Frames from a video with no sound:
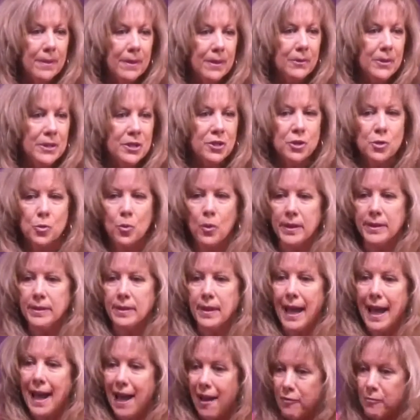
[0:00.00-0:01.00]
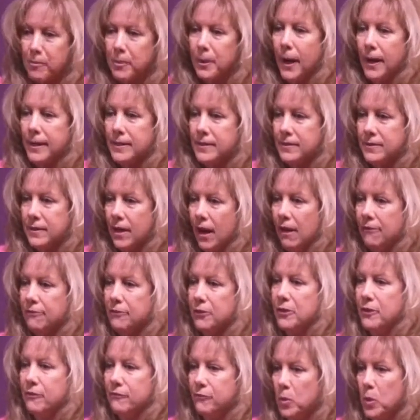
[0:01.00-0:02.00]
We just want the half price stuff
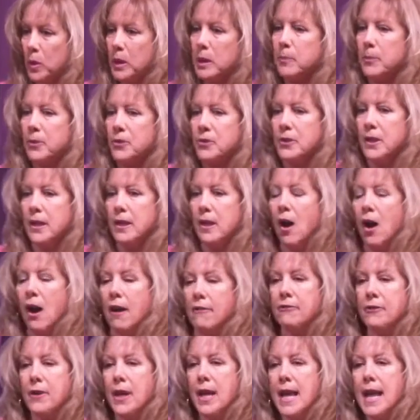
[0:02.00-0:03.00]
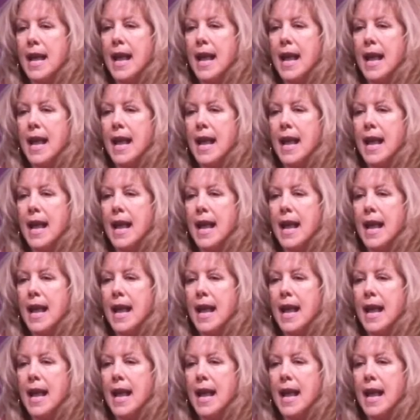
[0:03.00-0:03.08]
or the 40% off.